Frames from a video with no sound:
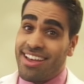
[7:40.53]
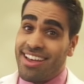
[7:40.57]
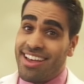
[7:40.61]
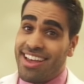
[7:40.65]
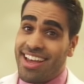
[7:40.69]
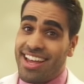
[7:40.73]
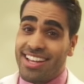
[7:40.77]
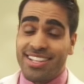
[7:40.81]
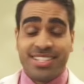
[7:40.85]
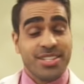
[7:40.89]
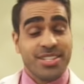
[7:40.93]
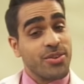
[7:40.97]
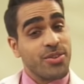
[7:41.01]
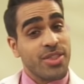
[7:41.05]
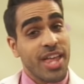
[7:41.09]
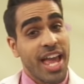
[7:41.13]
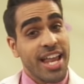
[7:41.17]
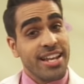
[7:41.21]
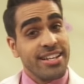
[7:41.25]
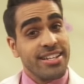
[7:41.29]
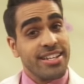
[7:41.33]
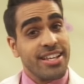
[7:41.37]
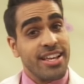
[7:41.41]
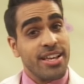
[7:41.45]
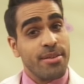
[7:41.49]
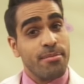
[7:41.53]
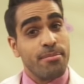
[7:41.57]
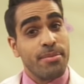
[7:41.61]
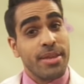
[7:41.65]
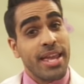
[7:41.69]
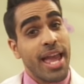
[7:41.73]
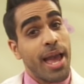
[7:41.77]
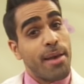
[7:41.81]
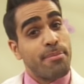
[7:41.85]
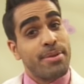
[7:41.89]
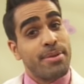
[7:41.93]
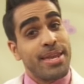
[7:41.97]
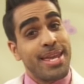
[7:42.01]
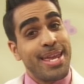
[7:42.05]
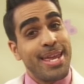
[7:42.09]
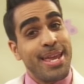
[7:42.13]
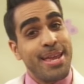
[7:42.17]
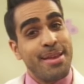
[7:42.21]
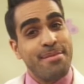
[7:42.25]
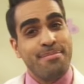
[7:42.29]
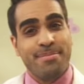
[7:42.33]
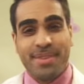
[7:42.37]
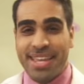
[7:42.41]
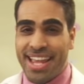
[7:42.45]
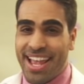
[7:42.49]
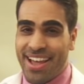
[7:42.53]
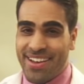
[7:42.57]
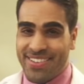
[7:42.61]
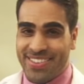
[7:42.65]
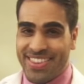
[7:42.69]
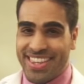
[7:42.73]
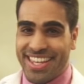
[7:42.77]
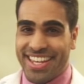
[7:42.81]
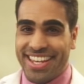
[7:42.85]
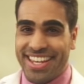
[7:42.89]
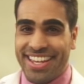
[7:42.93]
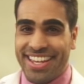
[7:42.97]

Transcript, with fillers: Until then, be happy, be healthy.